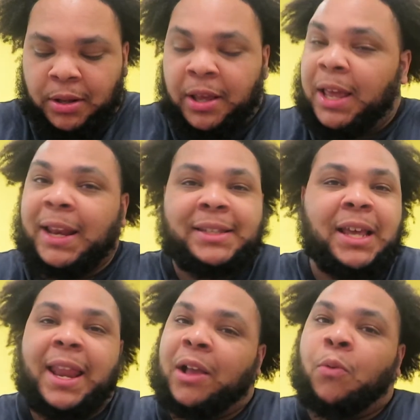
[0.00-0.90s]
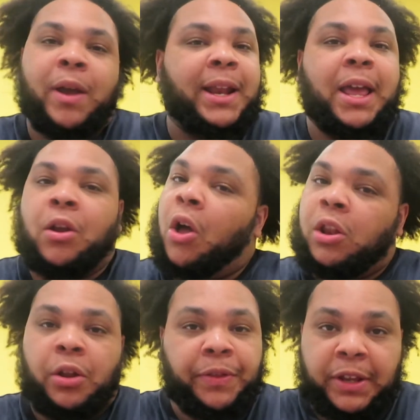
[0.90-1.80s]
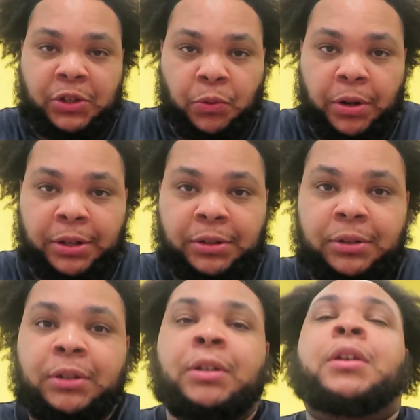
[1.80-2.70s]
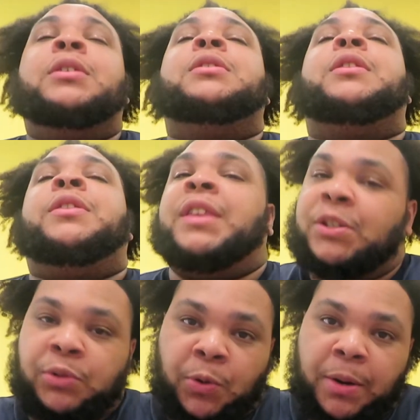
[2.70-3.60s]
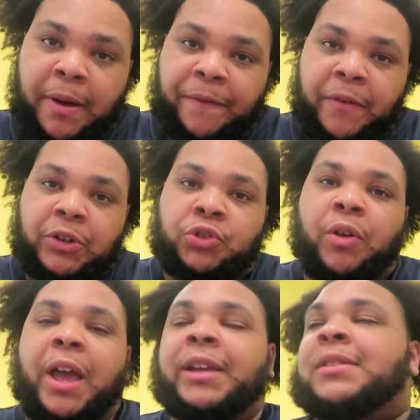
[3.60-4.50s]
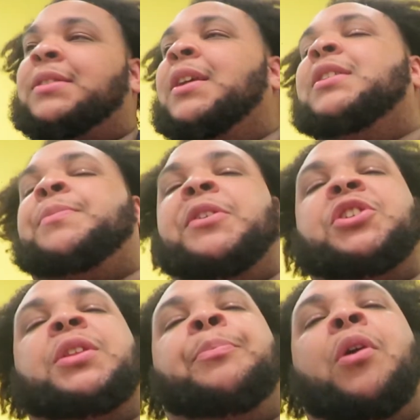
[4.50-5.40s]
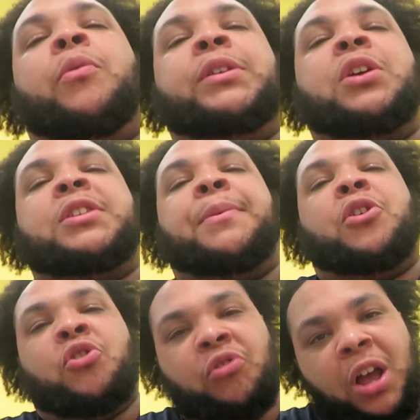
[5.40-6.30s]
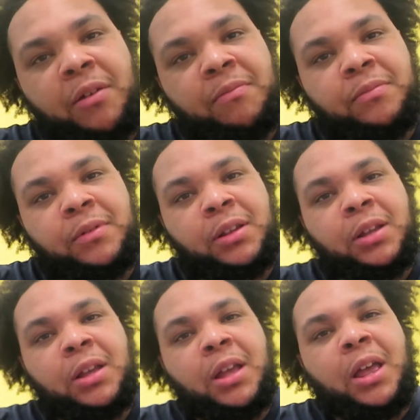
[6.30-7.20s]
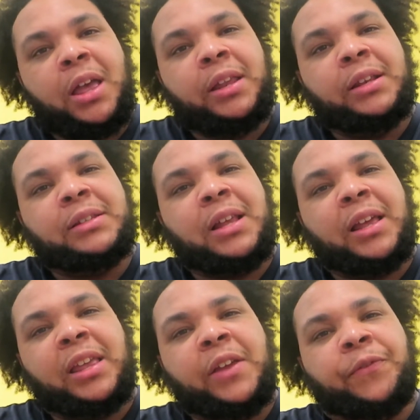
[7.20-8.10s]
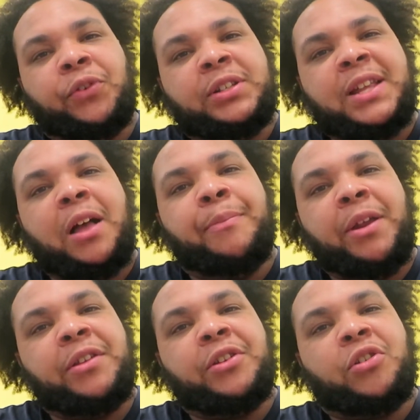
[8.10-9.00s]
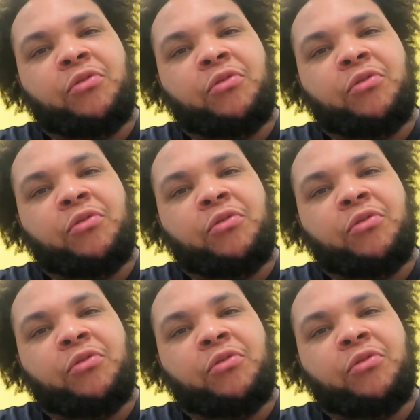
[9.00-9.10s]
He didn't sound like Wayne at all on this one. This was one of my favorite tracks, especially the part where he talks about Corrupt, and he's like, he can freestyle better than